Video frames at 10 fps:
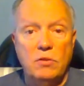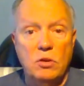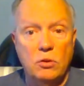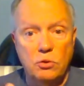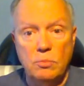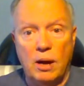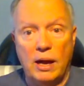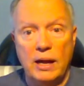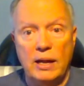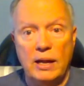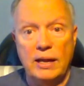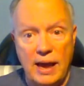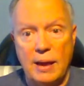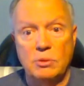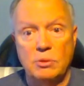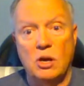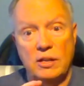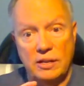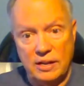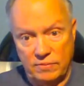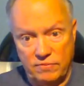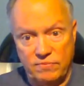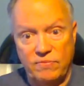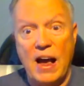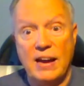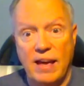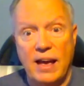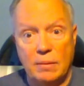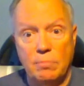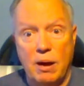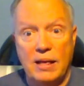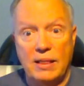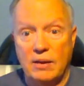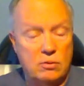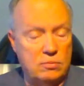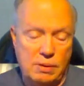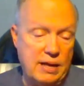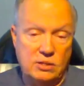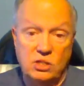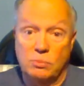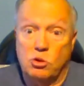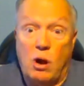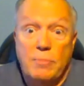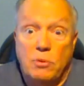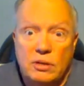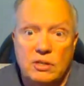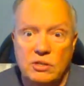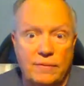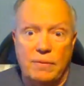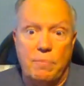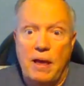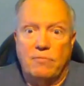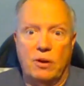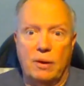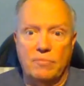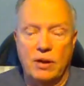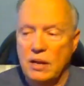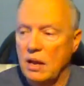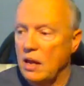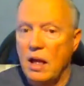You go through my link into Amazon and then find that and buy that or subscribe to it because you don't have to pay for it up front.